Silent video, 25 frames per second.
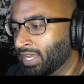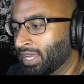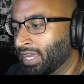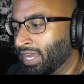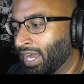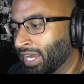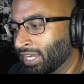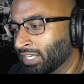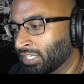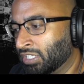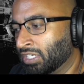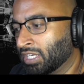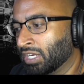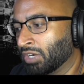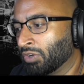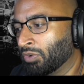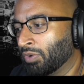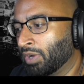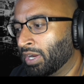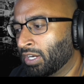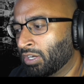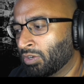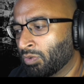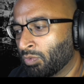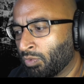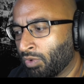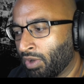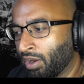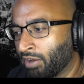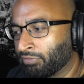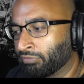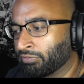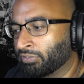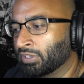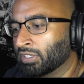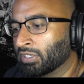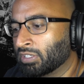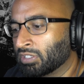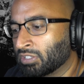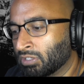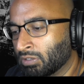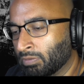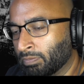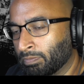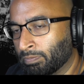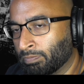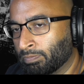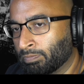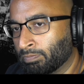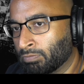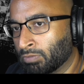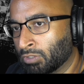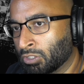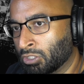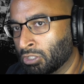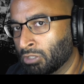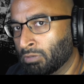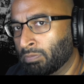a direct reference to two